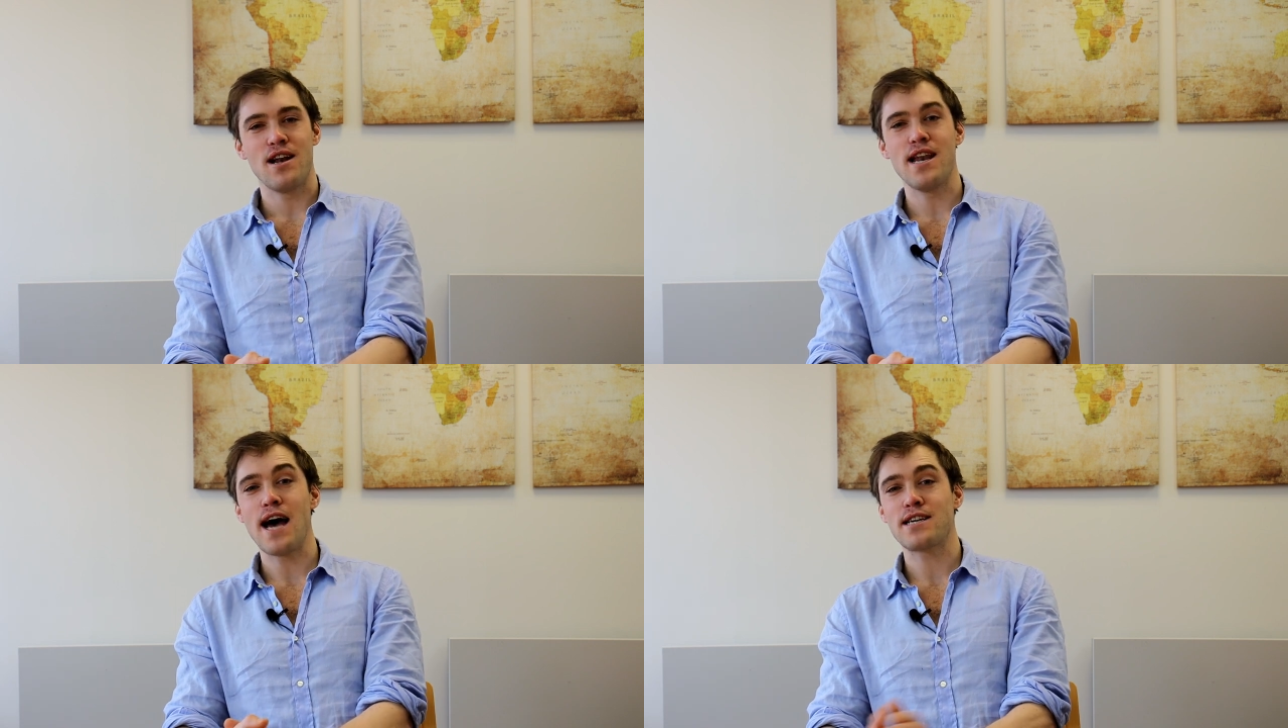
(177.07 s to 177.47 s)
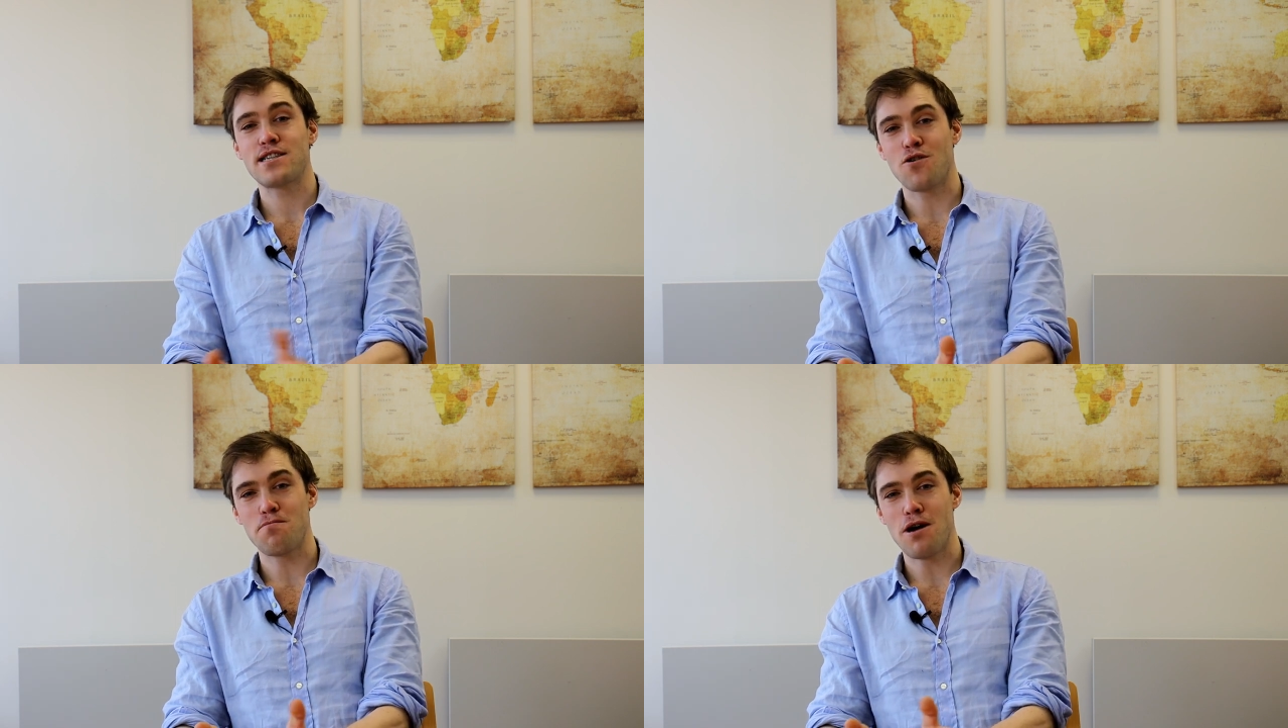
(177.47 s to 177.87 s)

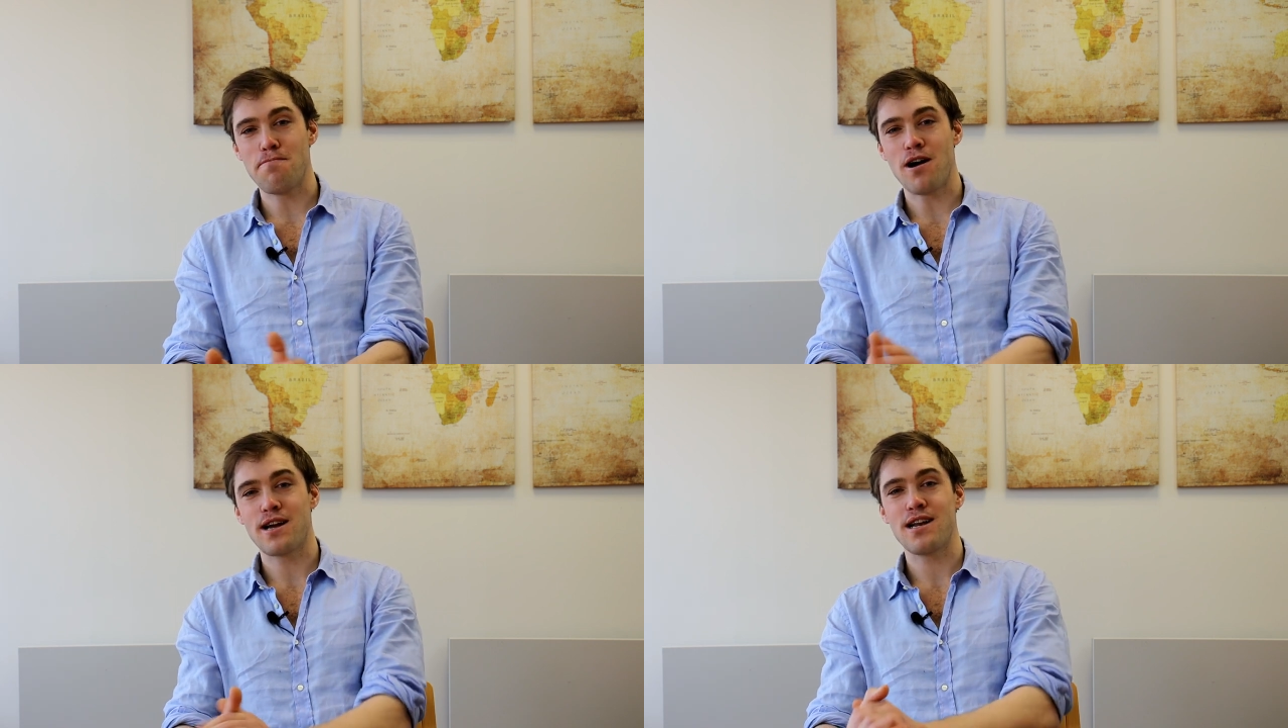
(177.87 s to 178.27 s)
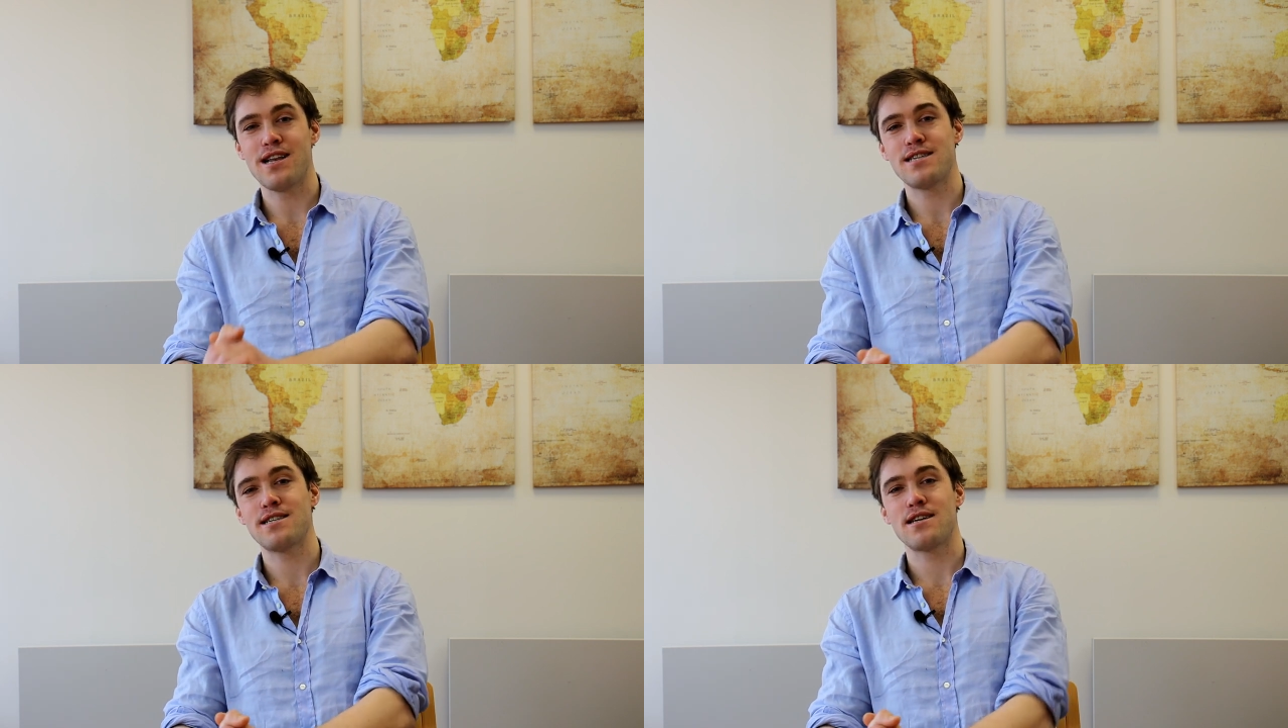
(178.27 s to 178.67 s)
Next on my bucket
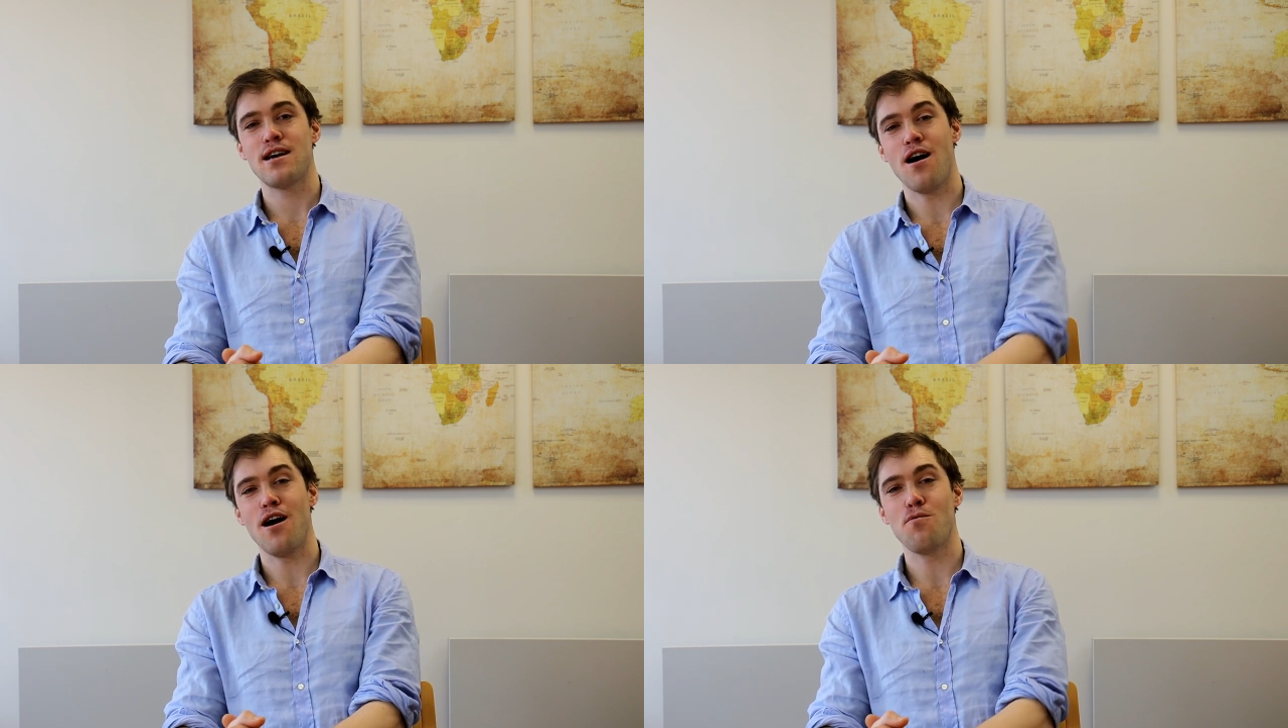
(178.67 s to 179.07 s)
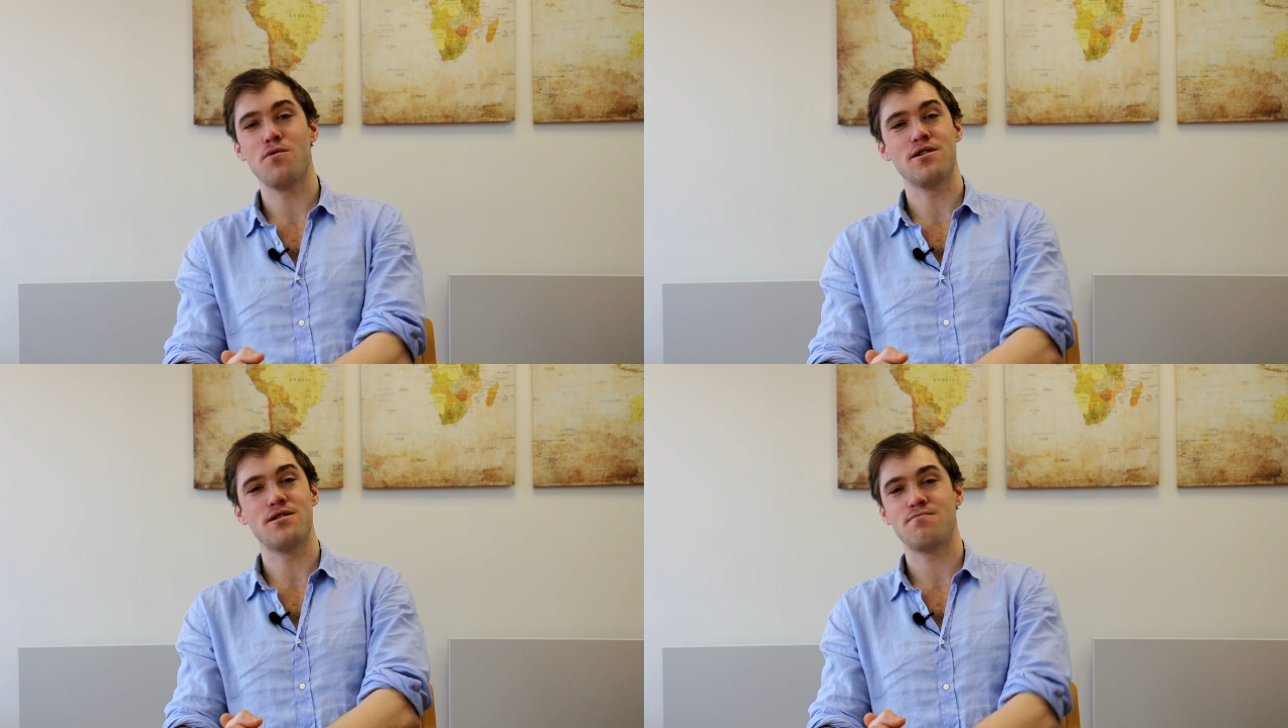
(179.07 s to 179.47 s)
list, I
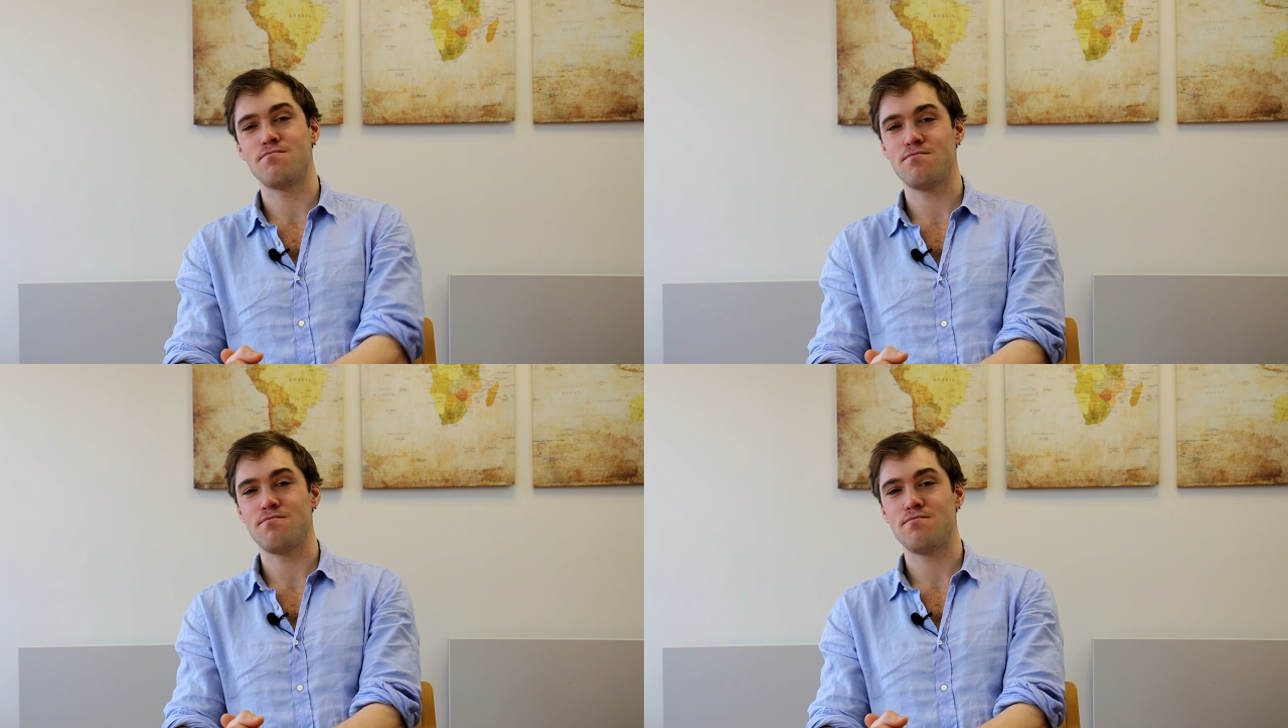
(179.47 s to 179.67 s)
would